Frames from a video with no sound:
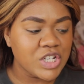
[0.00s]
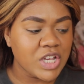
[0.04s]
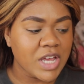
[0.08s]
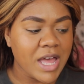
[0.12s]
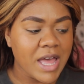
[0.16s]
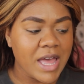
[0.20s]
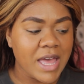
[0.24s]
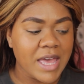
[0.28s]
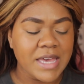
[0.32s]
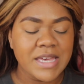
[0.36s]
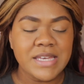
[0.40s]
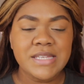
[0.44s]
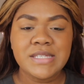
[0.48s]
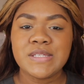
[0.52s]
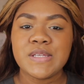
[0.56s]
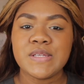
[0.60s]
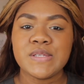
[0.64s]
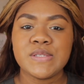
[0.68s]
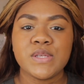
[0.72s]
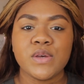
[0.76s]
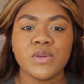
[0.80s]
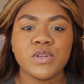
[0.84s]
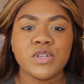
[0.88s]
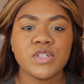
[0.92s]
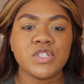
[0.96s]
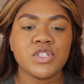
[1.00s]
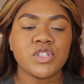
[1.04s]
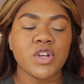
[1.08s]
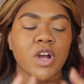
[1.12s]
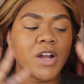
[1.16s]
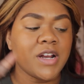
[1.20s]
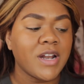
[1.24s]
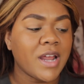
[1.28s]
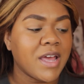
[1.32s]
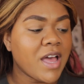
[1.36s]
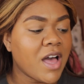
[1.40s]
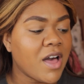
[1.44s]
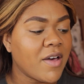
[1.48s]
you guys, so to
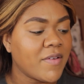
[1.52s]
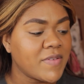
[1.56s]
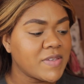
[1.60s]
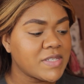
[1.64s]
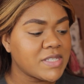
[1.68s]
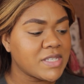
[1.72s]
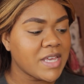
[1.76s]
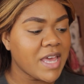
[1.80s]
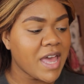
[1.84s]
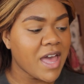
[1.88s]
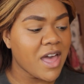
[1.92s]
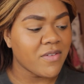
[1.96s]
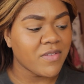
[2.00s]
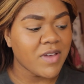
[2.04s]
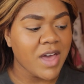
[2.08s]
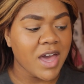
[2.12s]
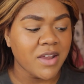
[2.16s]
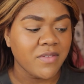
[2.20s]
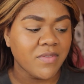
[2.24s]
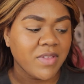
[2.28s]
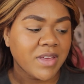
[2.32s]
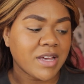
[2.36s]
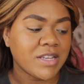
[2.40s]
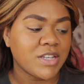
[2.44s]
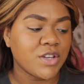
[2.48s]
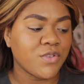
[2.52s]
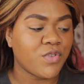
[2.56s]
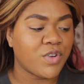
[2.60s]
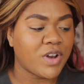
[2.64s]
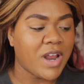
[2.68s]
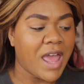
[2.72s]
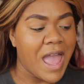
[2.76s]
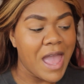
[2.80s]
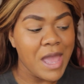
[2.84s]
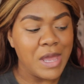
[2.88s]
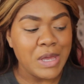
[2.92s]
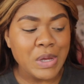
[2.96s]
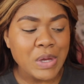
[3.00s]
start I obviously have kind of like a
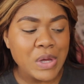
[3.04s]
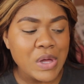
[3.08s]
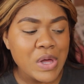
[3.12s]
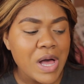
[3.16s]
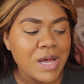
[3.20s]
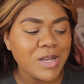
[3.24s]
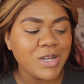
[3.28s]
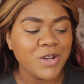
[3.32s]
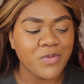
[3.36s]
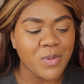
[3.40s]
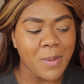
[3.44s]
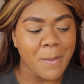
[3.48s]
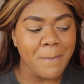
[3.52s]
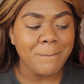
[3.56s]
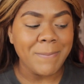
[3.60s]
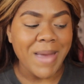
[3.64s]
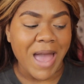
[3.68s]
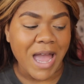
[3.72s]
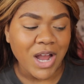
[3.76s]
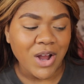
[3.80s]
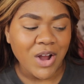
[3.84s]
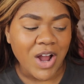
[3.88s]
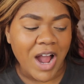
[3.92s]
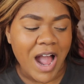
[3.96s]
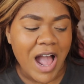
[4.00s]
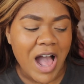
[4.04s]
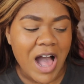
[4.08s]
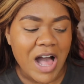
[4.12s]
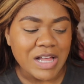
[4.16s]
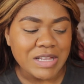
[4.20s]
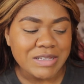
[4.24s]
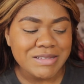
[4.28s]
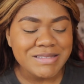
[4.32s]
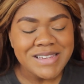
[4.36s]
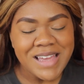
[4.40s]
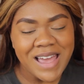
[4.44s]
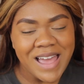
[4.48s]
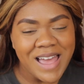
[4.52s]
different angle, a different
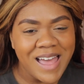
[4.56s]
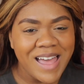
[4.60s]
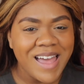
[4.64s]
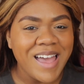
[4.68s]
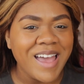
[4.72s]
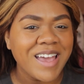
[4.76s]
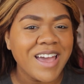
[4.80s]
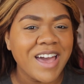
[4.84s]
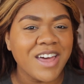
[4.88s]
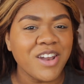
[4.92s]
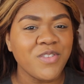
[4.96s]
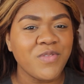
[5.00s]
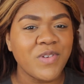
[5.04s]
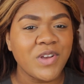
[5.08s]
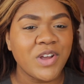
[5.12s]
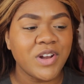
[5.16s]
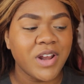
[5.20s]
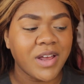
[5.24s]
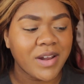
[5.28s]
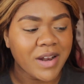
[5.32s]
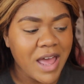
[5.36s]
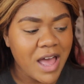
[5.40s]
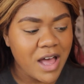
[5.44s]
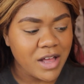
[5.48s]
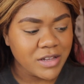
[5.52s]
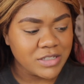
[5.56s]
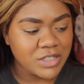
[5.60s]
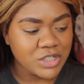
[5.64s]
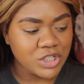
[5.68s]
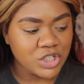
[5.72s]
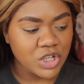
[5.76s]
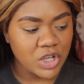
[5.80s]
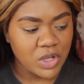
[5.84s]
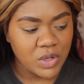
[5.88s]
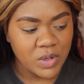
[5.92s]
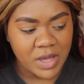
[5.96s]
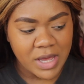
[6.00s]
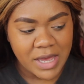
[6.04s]
background. I kind of figured out how to
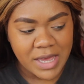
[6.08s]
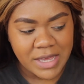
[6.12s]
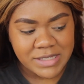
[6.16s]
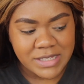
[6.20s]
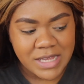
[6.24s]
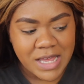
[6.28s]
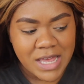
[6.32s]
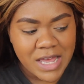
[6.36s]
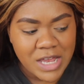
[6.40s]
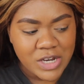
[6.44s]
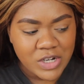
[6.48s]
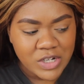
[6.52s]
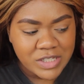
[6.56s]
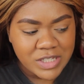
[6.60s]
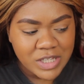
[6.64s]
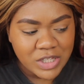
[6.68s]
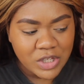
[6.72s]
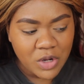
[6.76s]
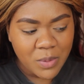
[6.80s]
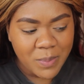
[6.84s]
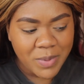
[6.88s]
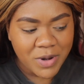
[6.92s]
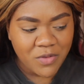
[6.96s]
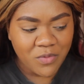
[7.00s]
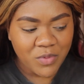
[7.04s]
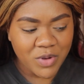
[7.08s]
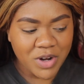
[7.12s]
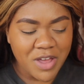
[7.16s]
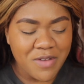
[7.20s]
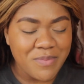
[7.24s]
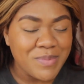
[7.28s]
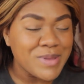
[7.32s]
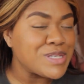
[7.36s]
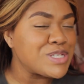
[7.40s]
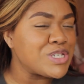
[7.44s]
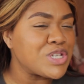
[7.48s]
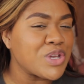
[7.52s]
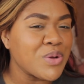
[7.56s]
show you guys just a little bit of what
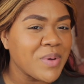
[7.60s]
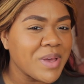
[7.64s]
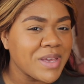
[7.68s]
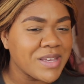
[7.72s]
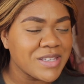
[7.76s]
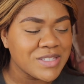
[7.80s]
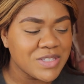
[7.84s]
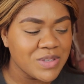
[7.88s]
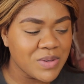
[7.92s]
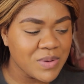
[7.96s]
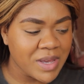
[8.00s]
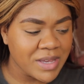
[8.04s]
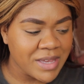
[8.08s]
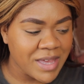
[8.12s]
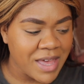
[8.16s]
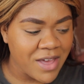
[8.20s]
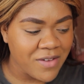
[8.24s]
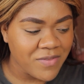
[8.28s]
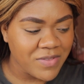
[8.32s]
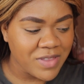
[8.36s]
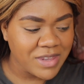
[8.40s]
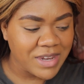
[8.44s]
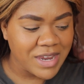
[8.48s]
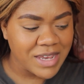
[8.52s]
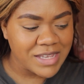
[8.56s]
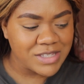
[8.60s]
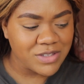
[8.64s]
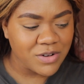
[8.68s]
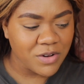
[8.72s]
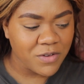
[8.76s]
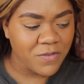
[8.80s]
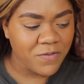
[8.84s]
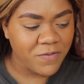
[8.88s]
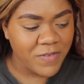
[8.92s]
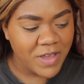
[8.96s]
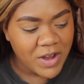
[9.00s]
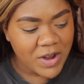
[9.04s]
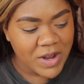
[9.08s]
I've been doing. So you have the nice little
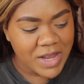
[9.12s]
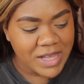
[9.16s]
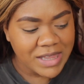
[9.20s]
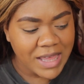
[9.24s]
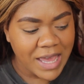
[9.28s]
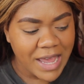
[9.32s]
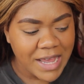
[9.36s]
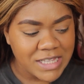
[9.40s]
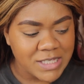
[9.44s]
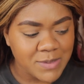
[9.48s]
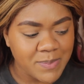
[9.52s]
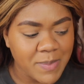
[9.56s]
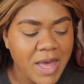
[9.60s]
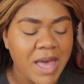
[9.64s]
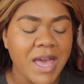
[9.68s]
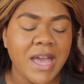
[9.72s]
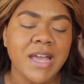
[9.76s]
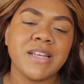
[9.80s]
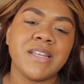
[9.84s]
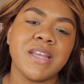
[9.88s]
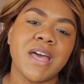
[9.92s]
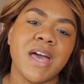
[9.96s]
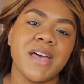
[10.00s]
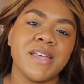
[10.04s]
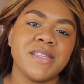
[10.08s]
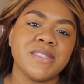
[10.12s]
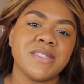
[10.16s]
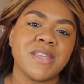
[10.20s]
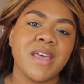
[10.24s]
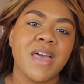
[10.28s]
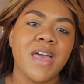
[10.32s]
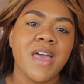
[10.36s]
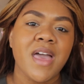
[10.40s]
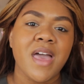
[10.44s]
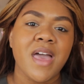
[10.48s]
fairy lights behind us,